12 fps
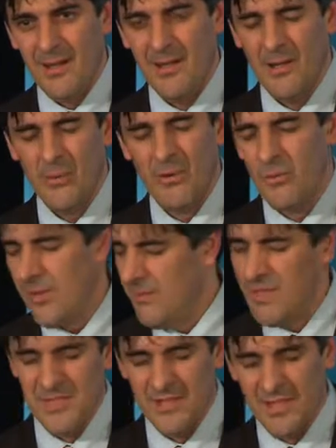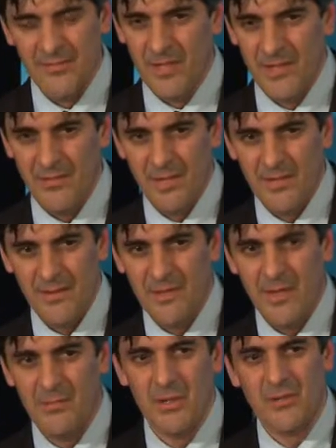You don't want to reimagine government every other
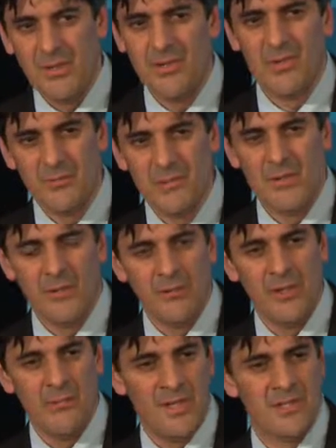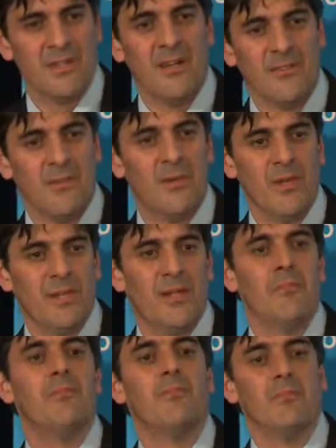day, because every time you try and reimagine government, you end
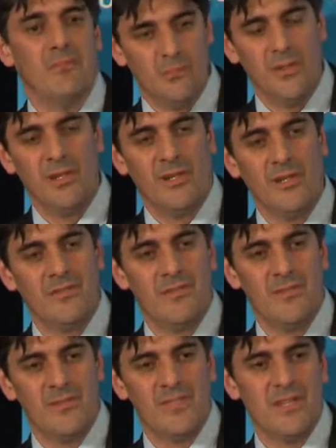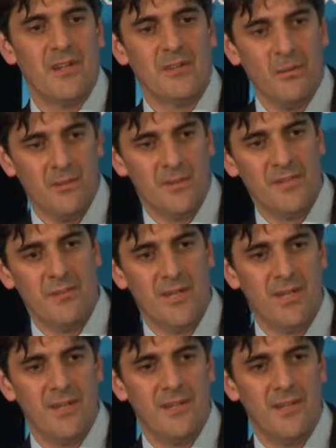up realising you've just had a thought that
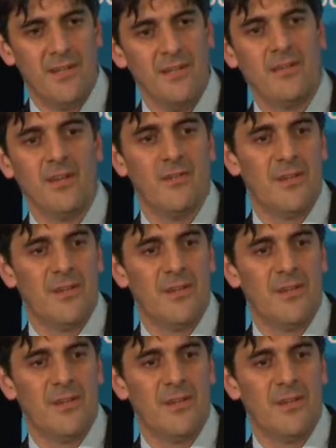somebody had 10 years ago.